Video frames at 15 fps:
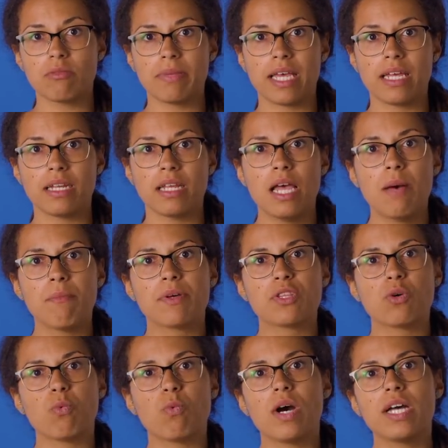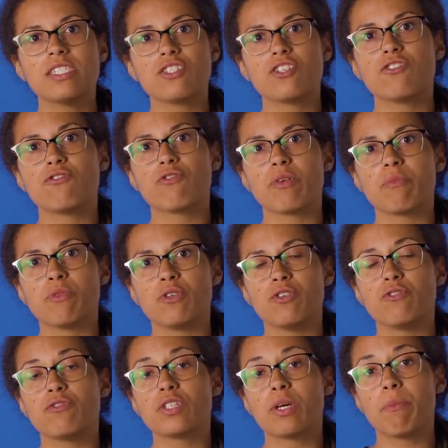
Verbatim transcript: bin, but the ones you've removed